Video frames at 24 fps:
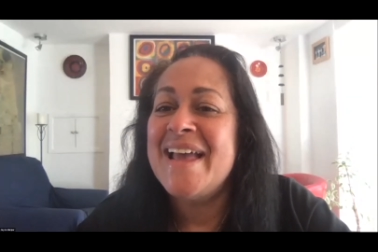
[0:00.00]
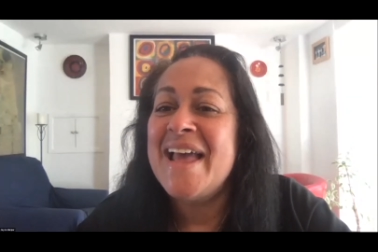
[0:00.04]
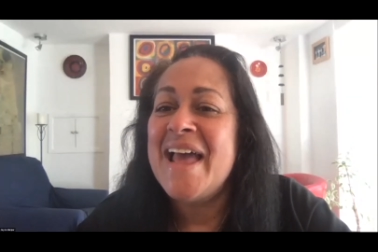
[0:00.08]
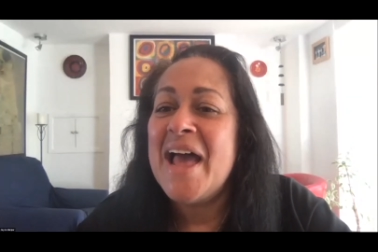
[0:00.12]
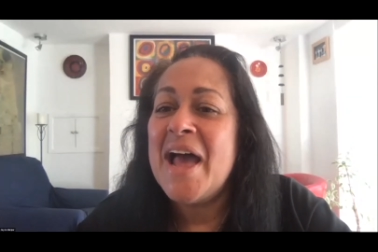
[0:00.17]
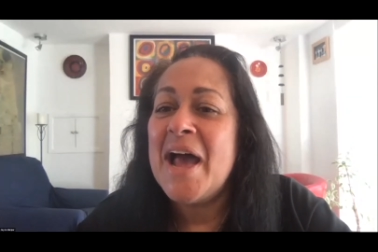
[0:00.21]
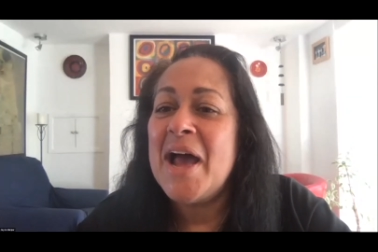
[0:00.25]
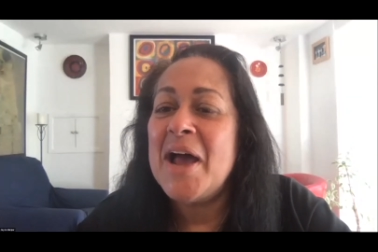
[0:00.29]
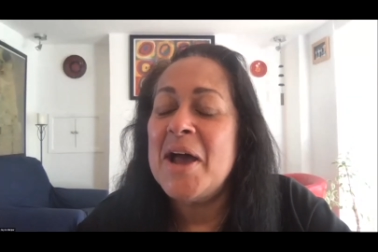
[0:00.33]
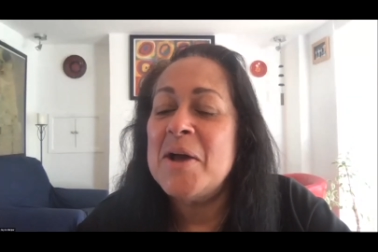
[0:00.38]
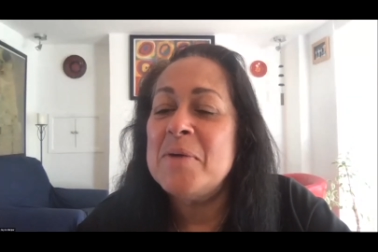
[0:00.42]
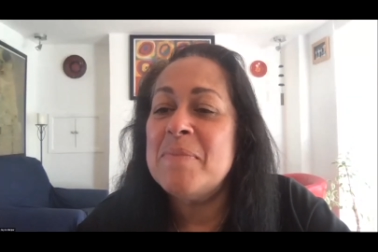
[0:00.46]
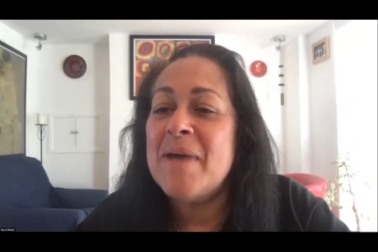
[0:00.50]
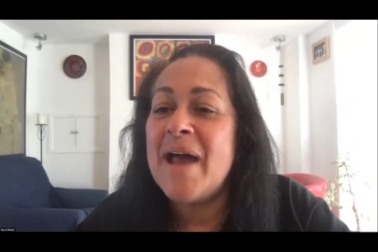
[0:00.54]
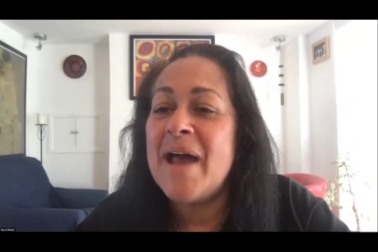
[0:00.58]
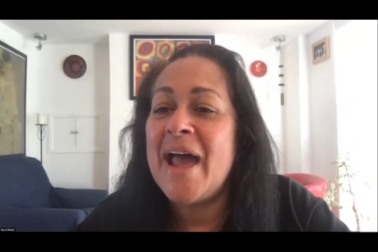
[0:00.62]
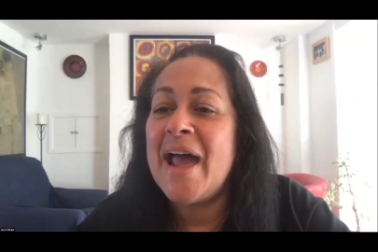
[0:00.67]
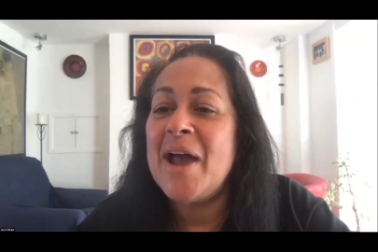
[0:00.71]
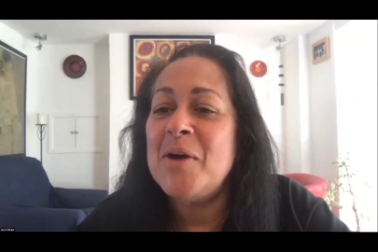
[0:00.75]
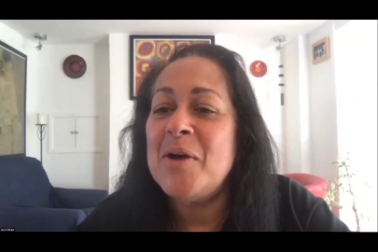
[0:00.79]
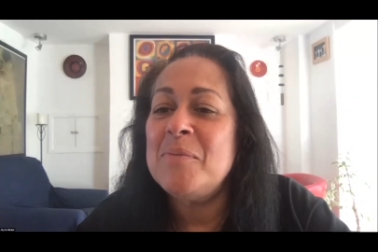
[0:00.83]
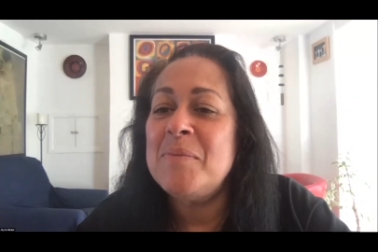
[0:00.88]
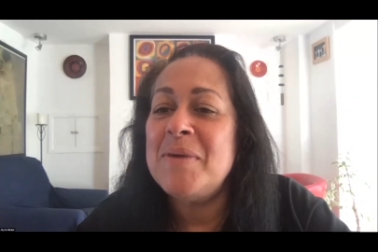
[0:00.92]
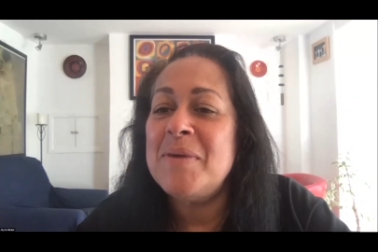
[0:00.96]

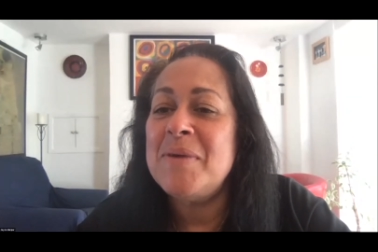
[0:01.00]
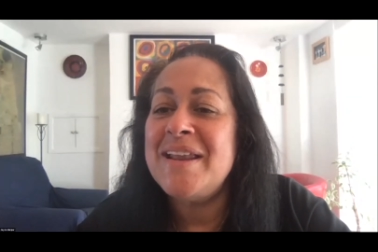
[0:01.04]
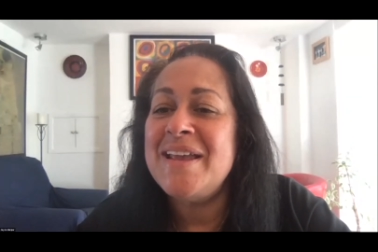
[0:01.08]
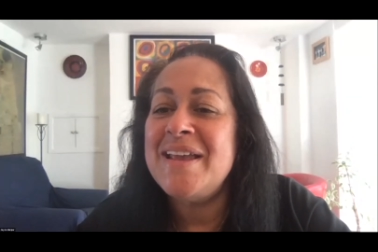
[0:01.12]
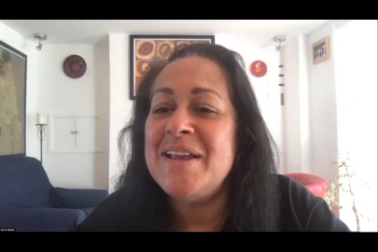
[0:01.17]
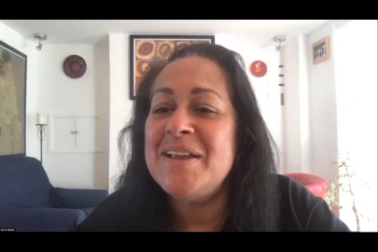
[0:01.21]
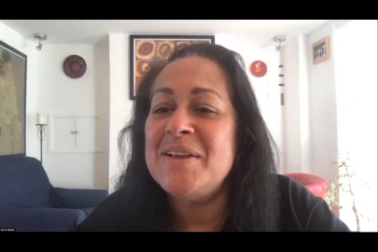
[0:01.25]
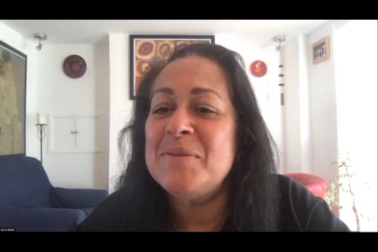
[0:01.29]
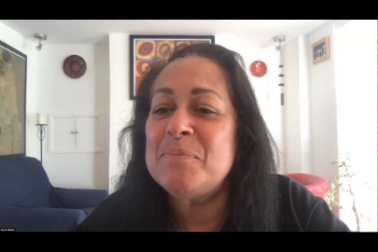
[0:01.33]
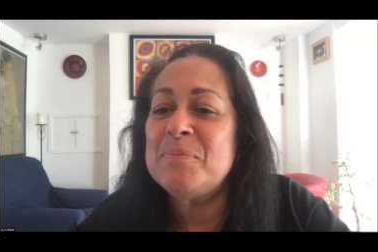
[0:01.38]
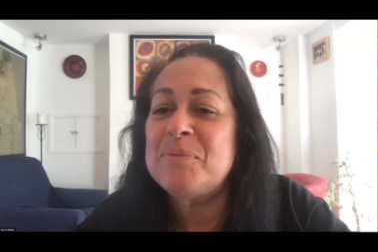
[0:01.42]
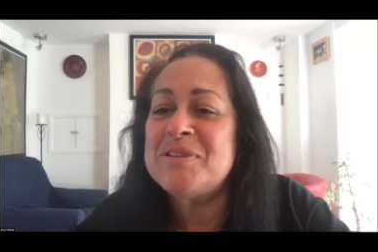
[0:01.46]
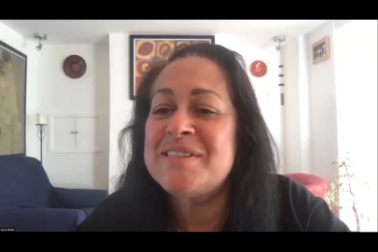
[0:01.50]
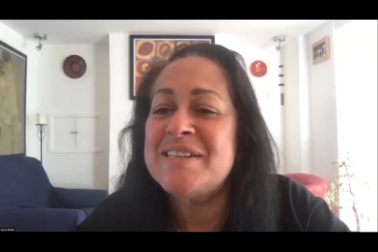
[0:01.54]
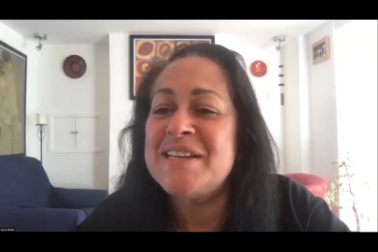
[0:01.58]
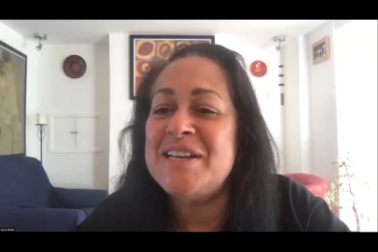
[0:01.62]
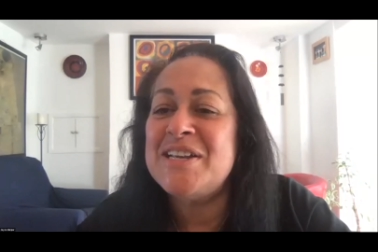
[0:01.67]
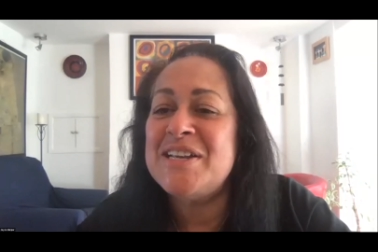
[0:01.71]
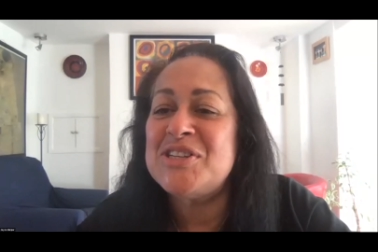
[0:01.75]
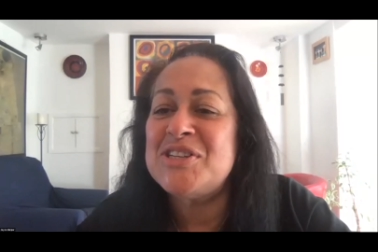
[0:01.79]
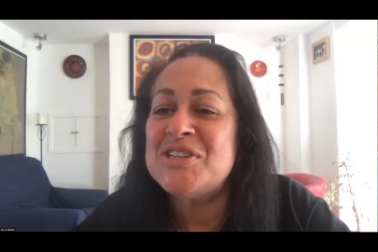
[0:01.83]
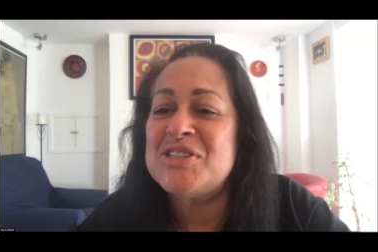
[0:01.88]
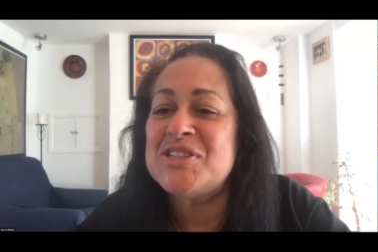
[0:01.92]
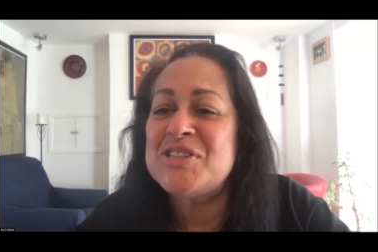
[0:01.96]
How many
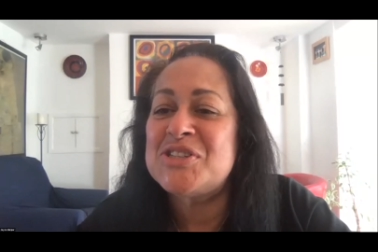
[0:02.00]
procedures